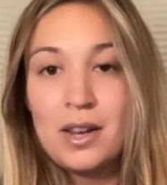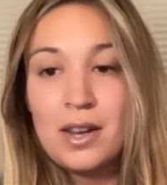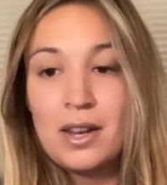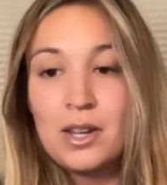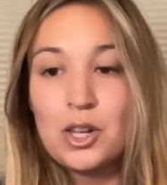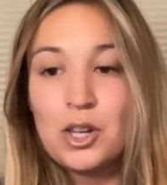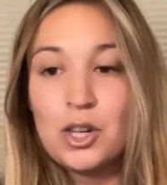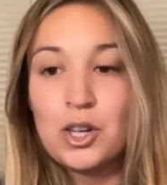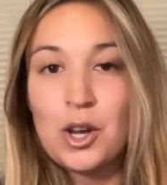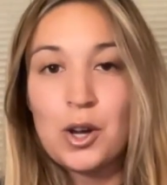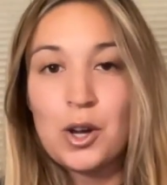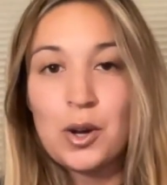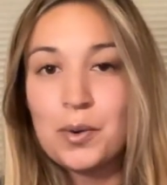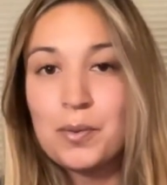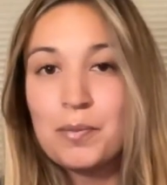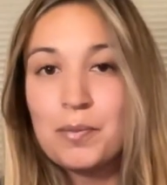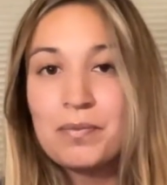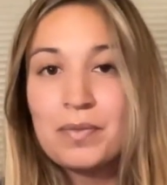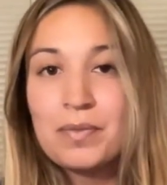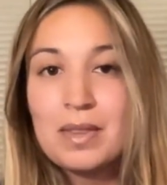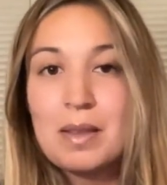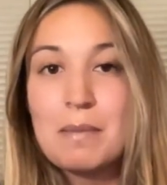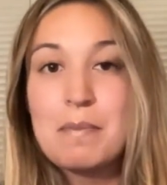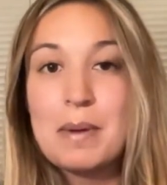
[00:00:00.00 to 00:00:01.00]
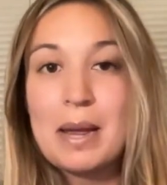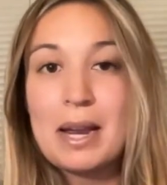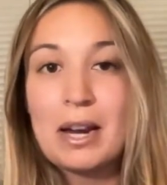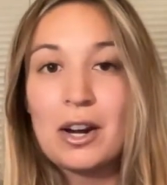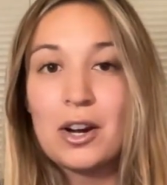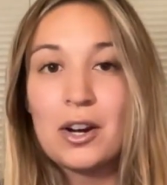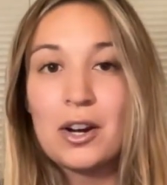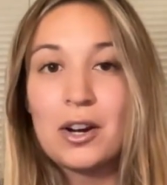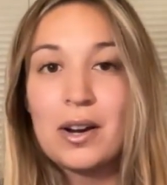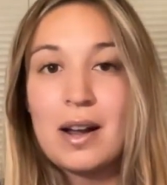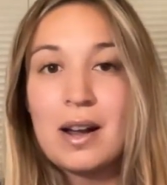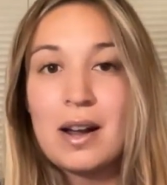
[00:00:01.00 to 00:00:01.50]
the
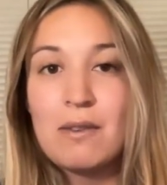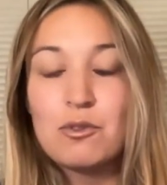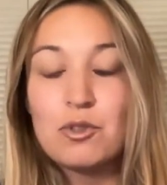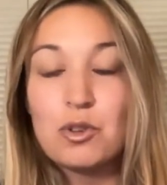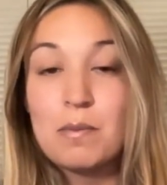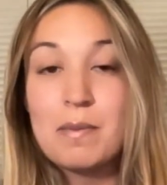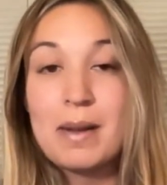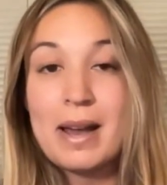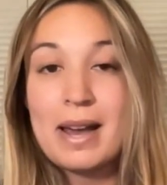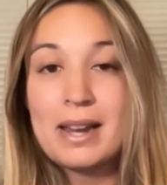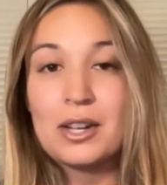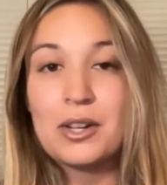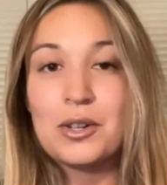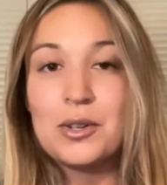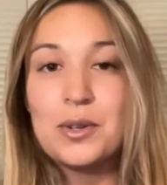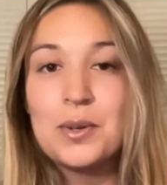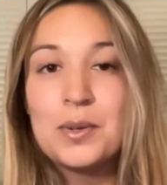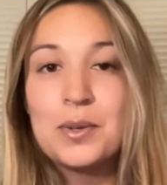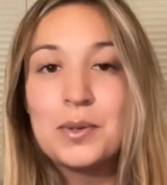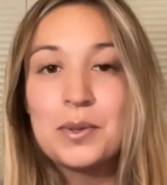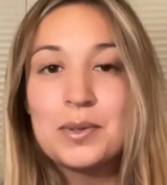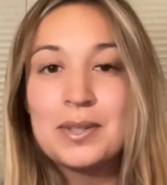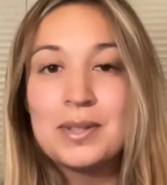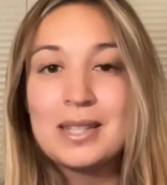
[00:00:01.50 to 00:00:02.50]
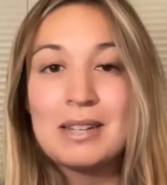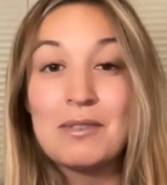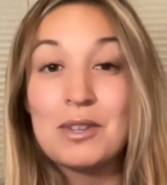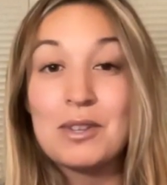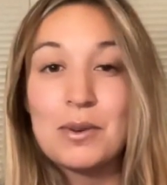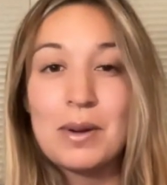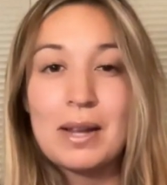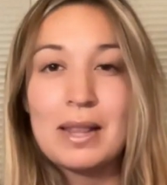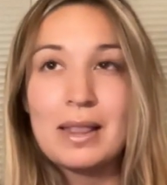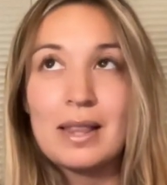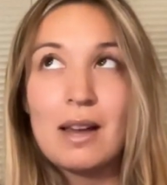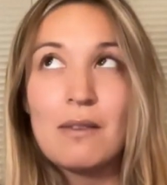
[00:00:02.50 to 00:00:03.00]
bearer of dramatic news, even though
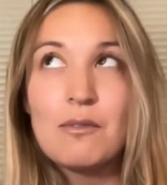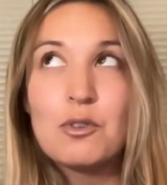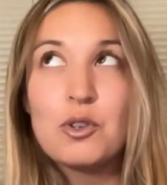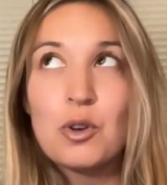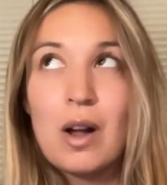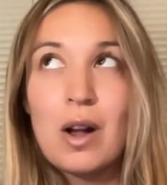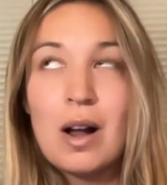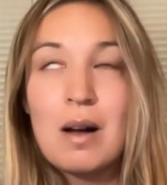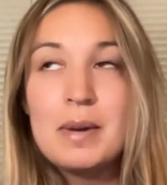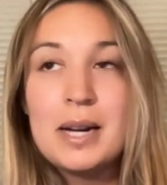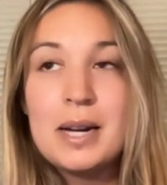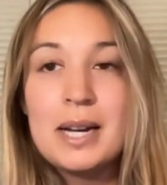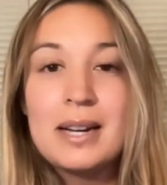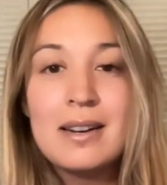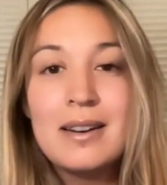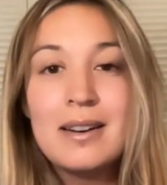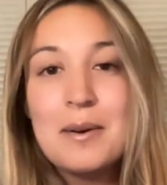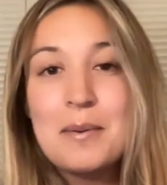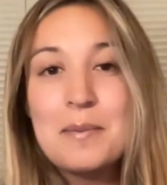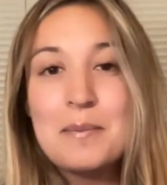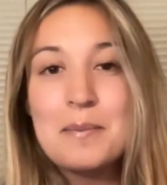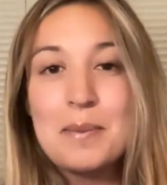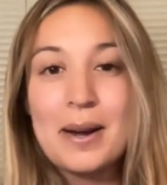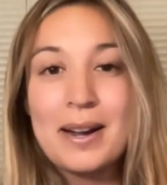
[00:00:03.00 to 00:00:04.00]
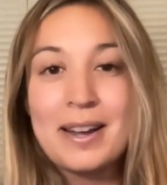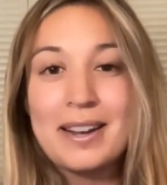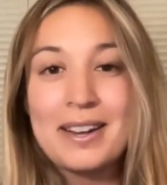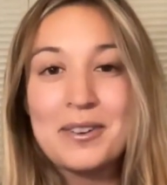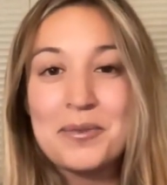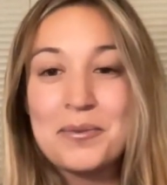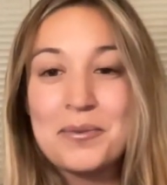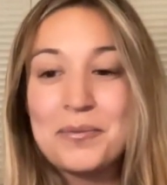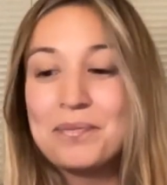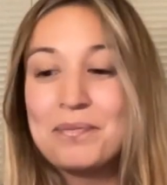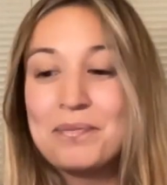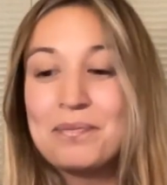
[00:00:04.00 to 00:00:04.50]
I love drama,
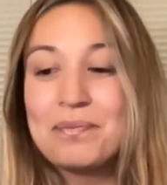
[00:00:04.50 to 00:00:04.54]
but